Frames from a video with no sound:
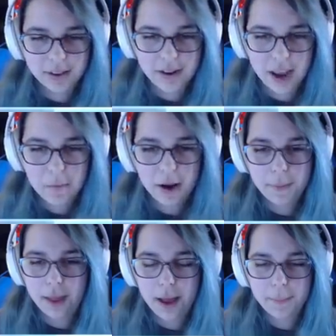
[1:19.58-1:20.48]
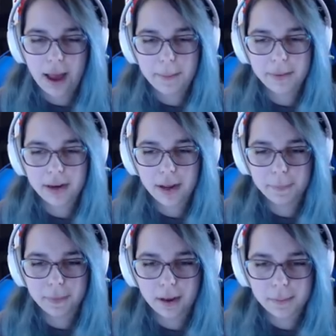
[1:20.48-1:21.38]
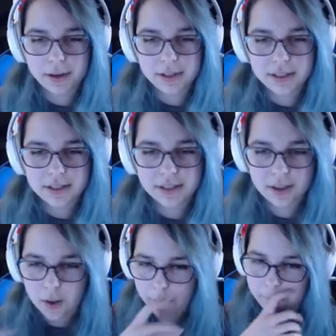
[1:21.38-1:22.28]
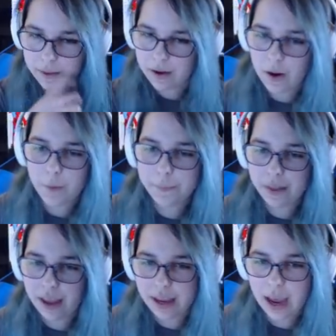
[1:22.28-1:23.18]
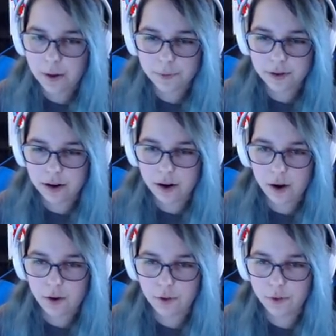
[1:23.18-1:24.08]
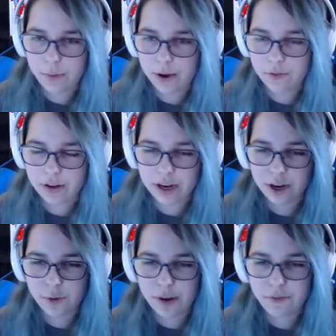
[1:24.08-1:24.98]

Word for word: Okay. Well, I'm gonna just you know, hang out all the way over here, away from